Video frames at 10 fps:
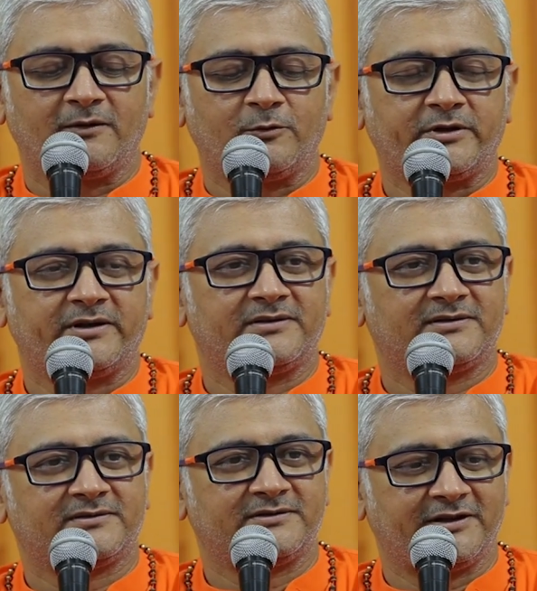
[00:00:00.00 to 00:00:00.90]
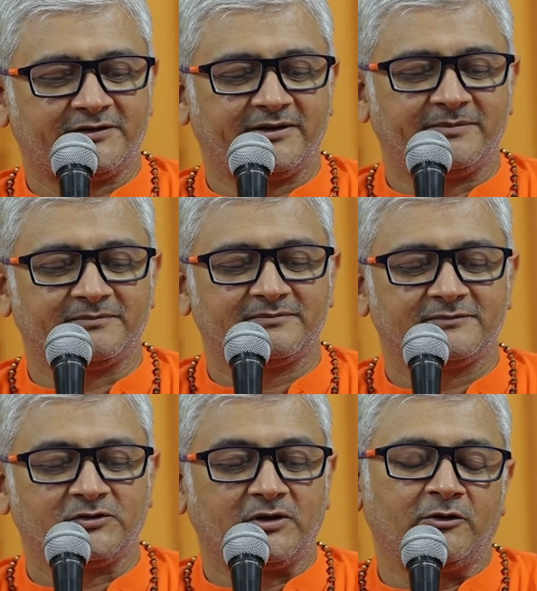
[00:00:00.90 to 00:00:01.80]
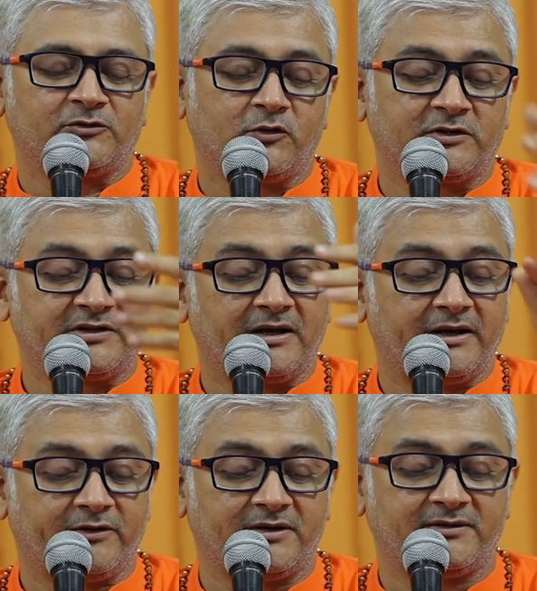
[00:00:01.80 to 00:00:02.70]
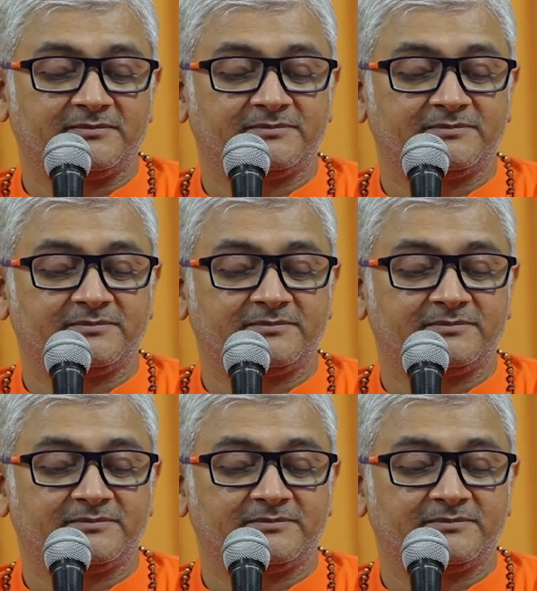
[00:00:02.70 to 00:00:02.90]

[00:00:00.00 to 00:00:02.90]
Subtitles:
Okay, this team. So now scores are level.